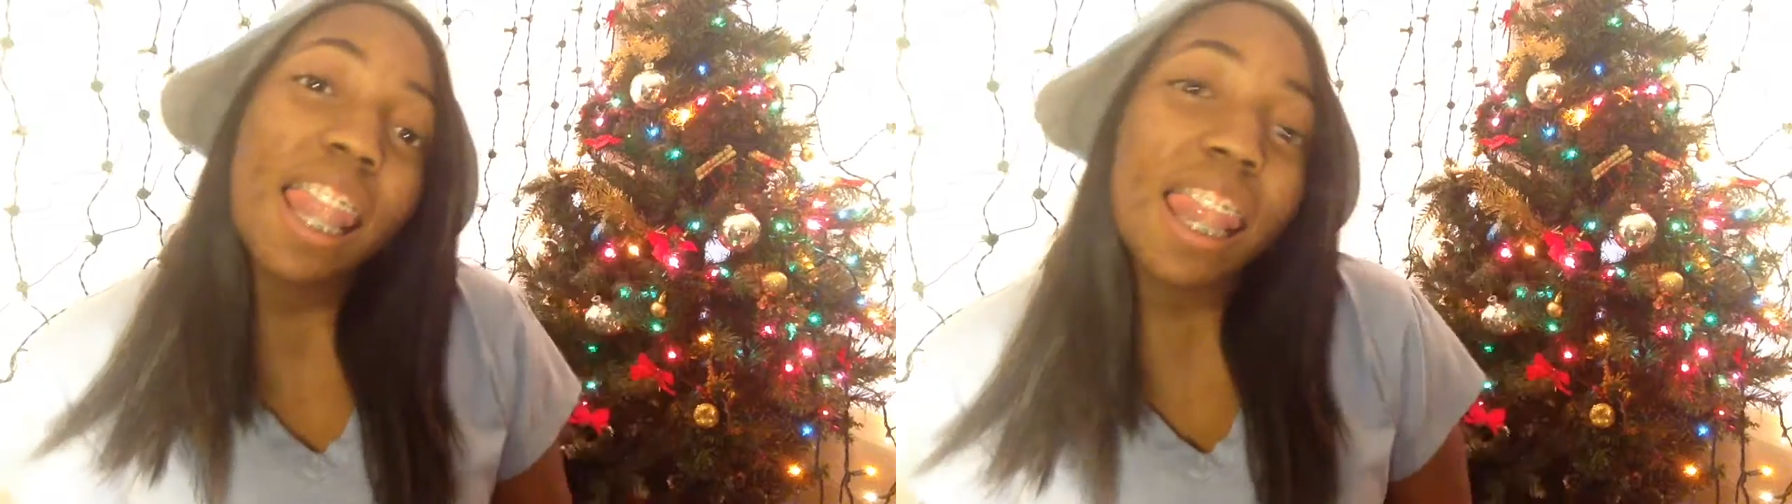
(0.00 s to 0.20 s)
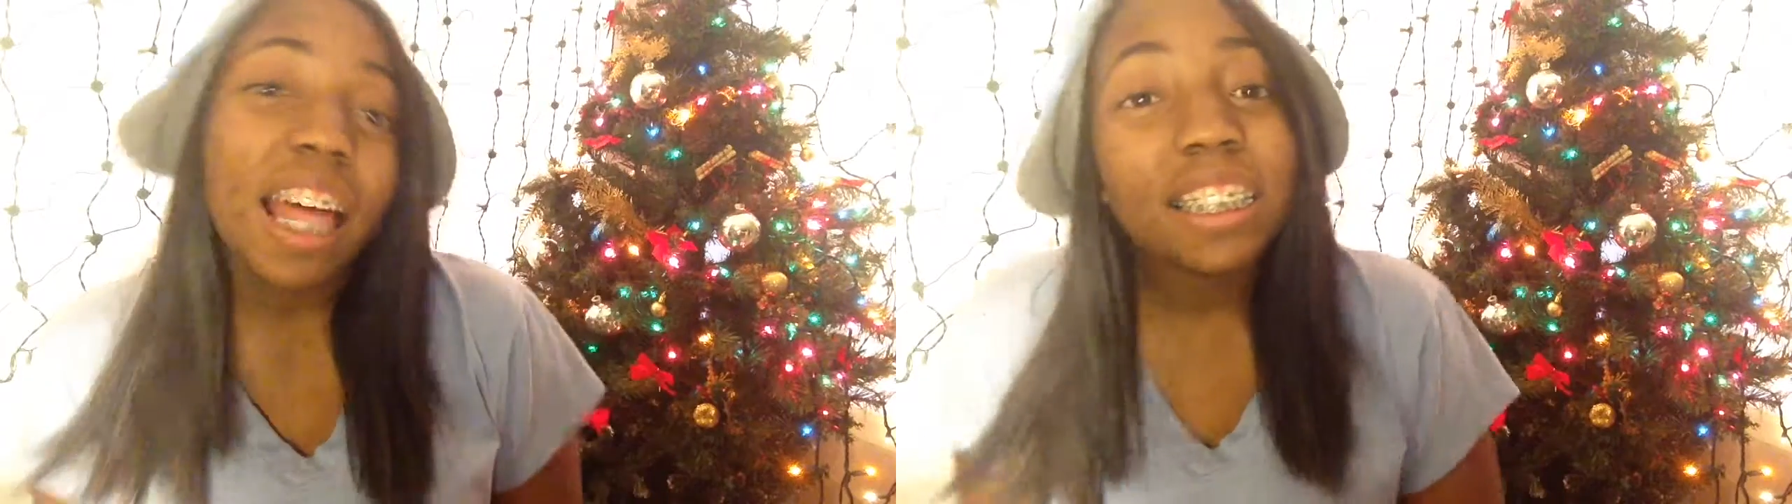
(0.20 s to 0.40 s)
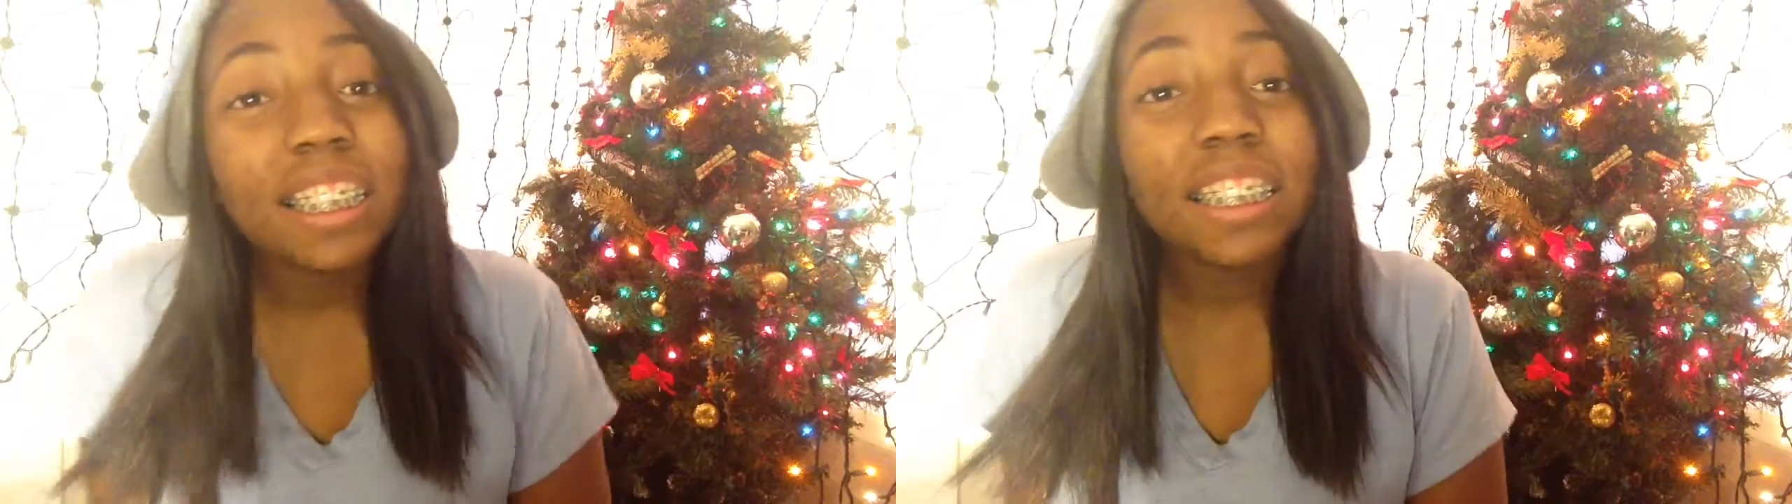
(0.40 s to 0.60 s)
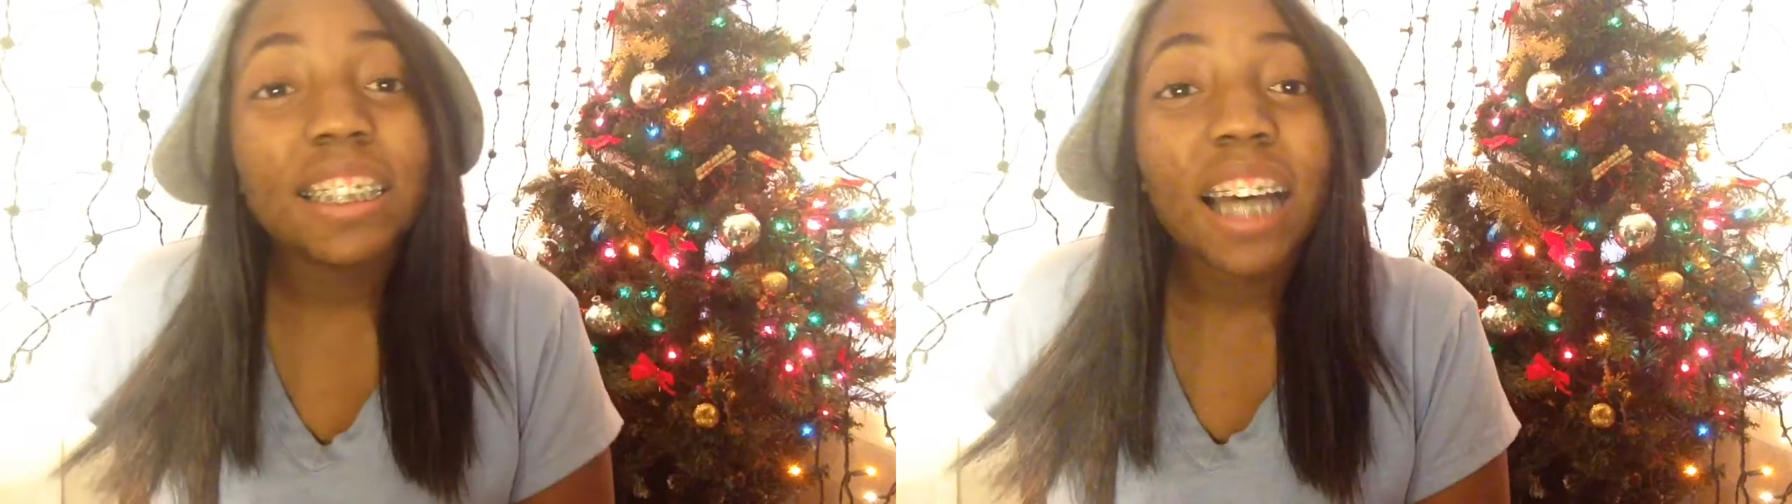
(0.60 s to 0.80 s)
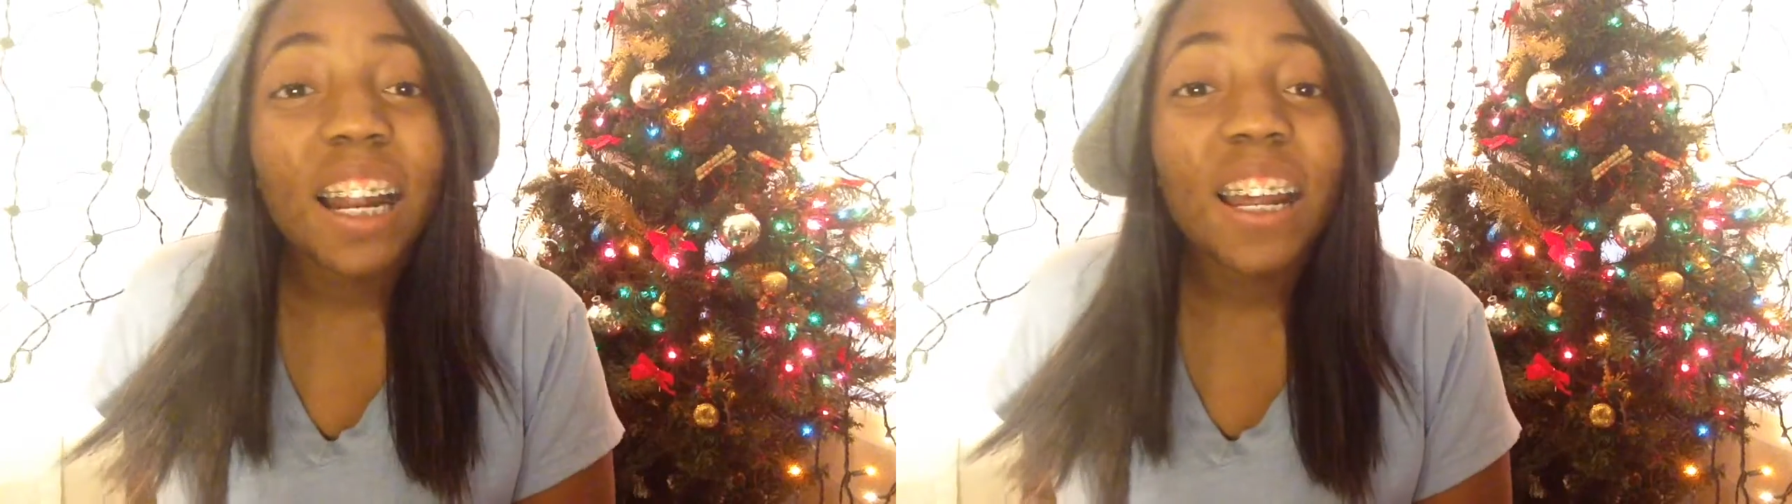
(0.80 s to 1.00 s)
let's get
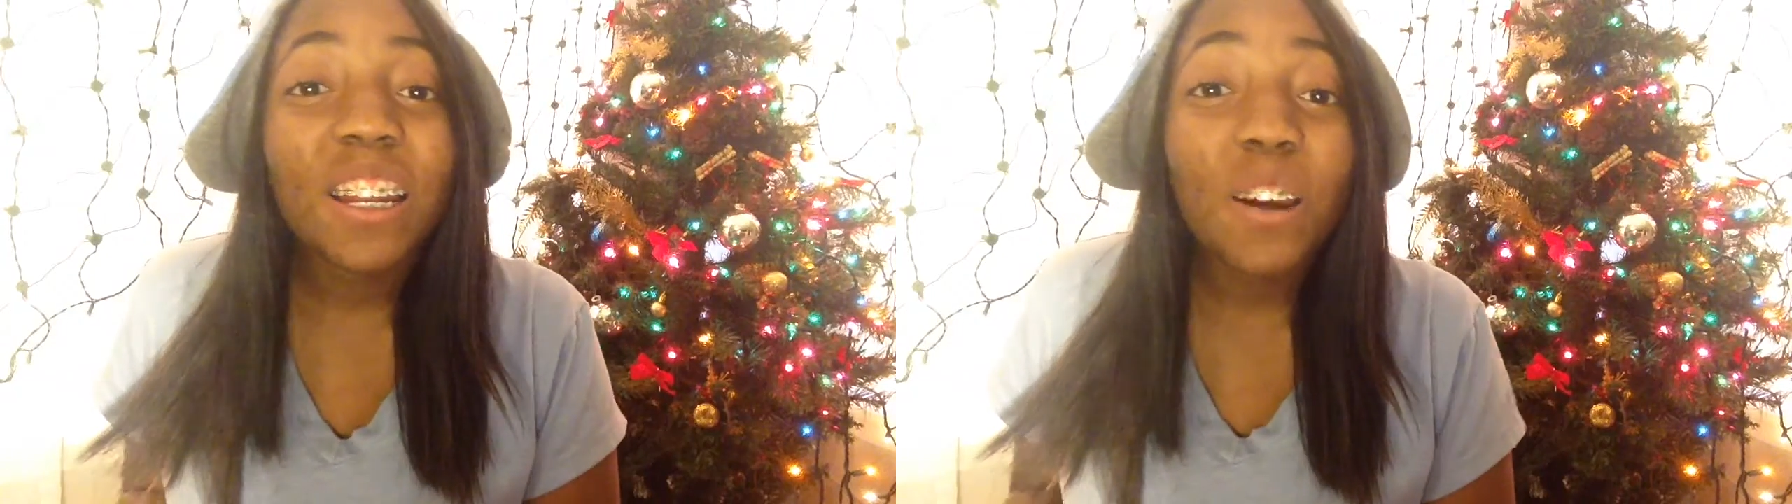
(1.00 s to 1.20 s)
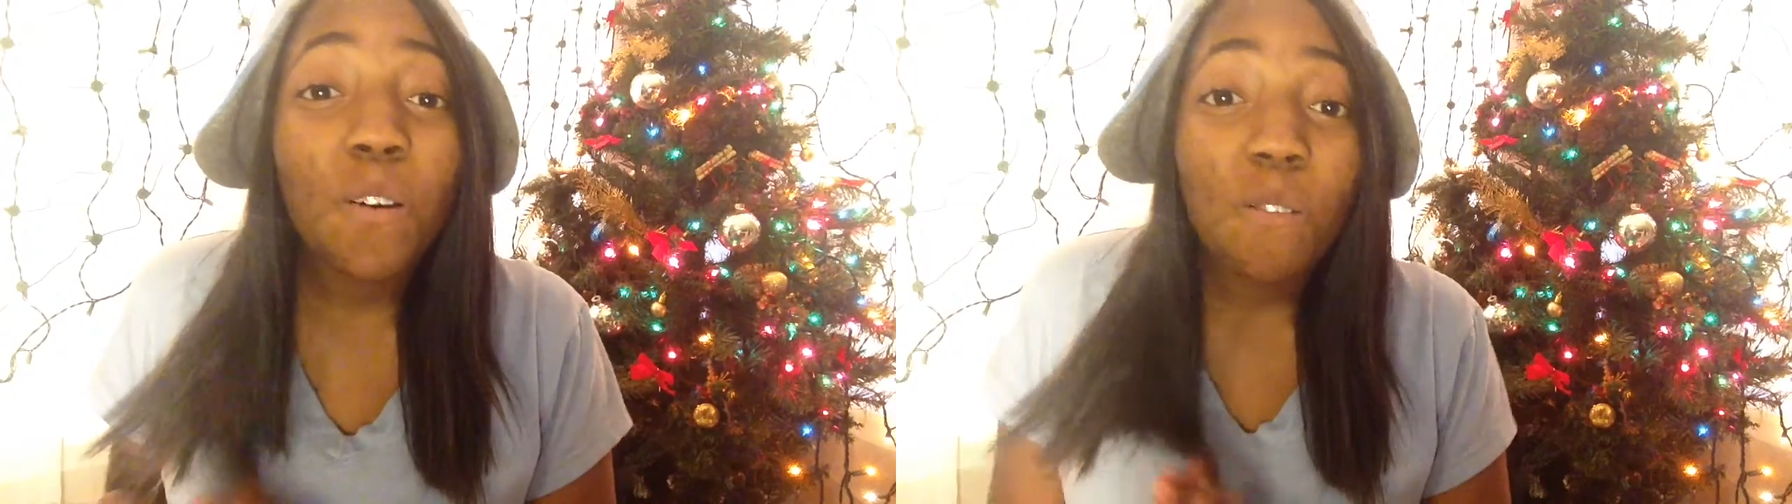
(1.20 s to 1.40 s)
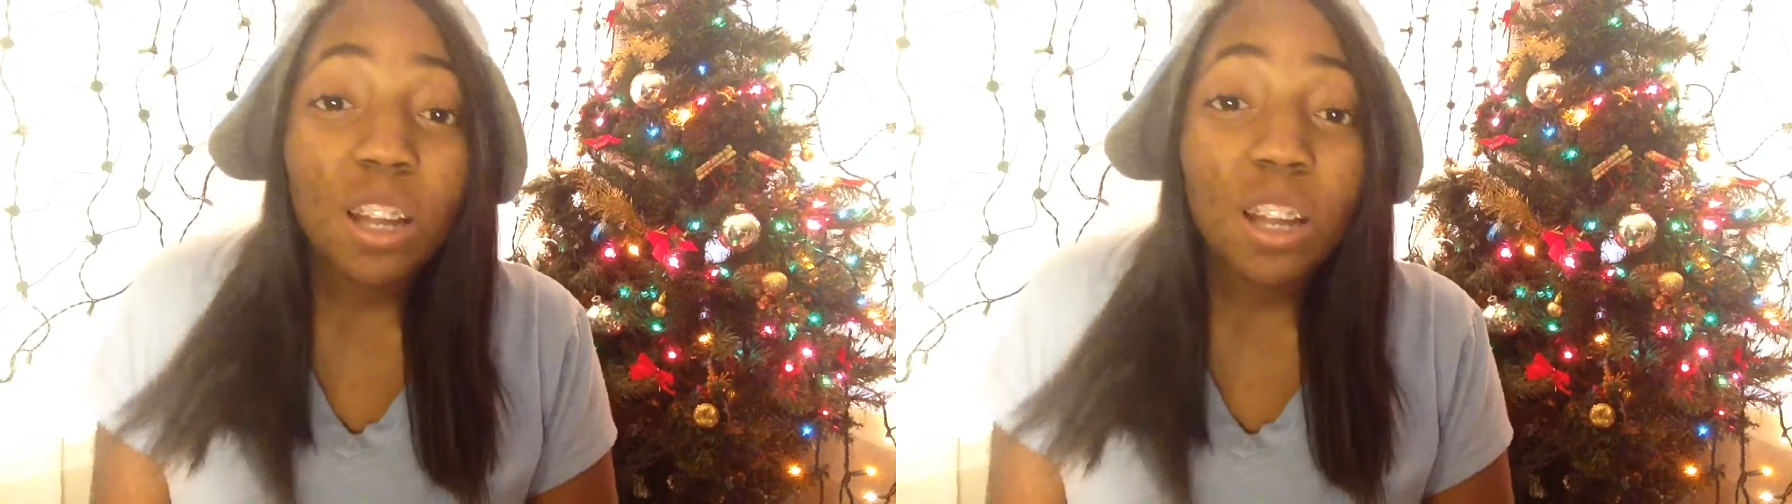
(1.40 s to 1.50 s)
started